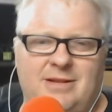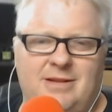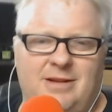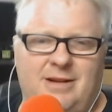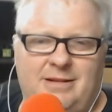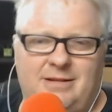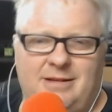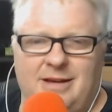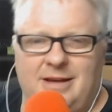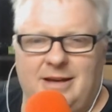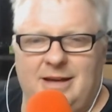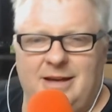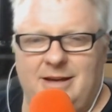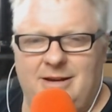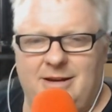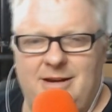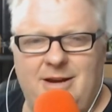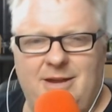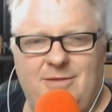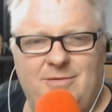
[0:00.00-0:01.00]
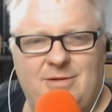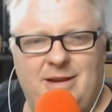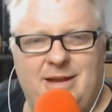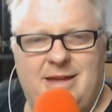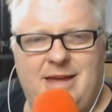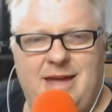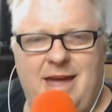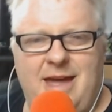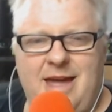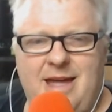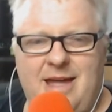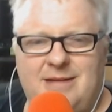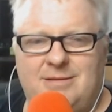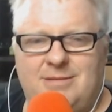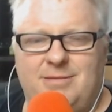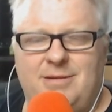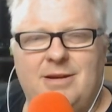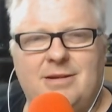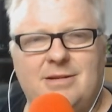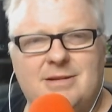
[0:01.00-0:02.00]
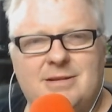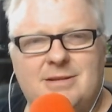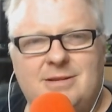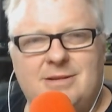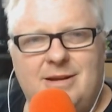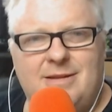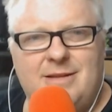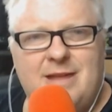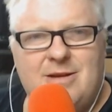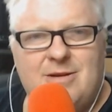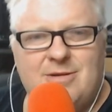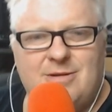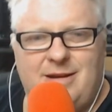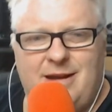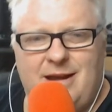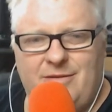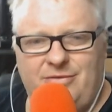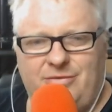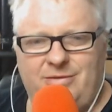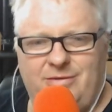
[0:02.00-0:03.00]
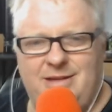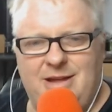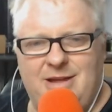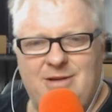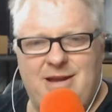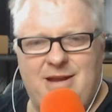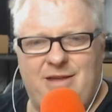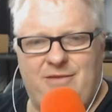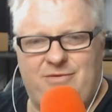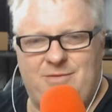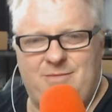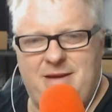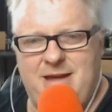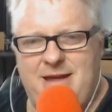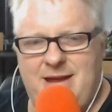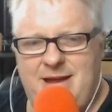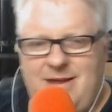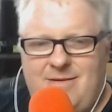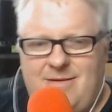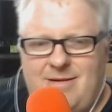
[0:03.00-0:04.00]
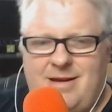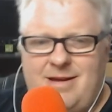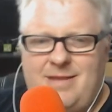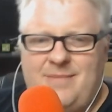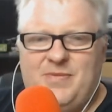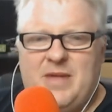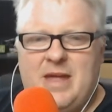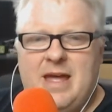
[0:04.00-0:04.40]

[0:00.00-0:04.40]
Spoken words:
Like I don't really care, to be honest. Like they're good enough. They're good enough for me anyway.